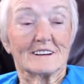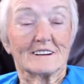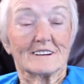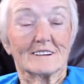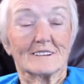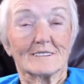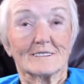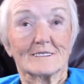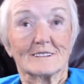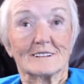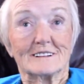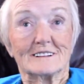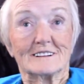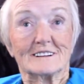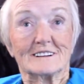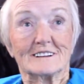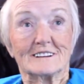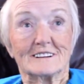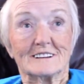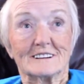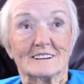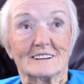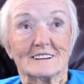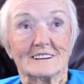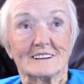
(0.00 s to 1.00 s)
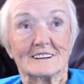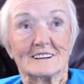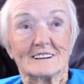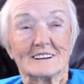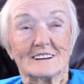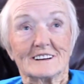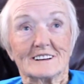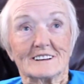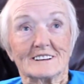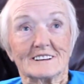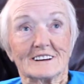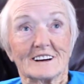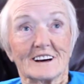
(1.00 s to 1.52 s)
Oh.
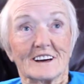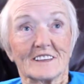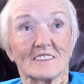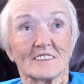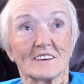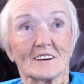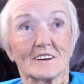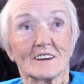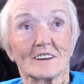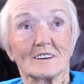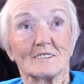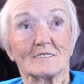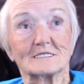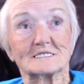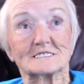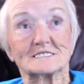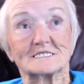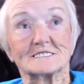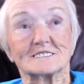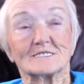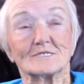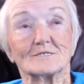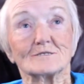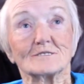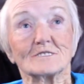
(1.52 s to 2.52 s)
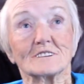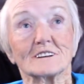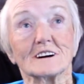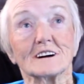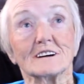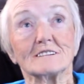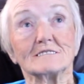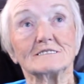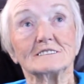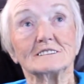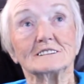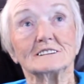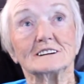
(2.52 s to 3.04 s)
I thought he was turned
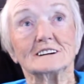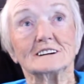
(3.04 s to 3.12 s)
off.